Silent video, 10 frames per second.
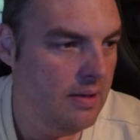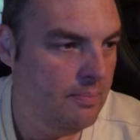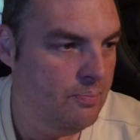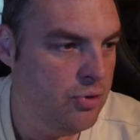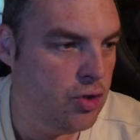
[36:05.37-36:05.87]

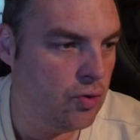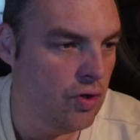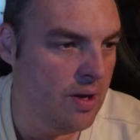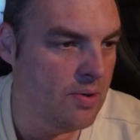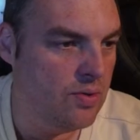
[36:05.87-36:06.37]

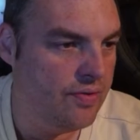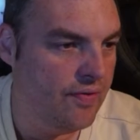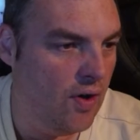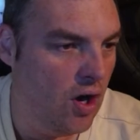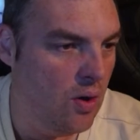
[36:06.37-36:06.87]
Dribbled
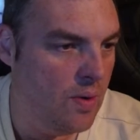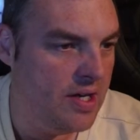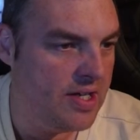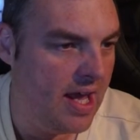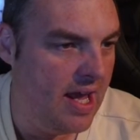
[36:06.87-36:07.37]

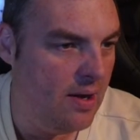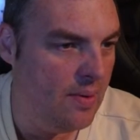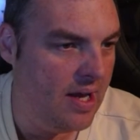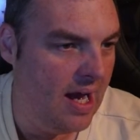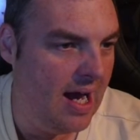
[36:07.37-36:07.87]
forward. Here we are.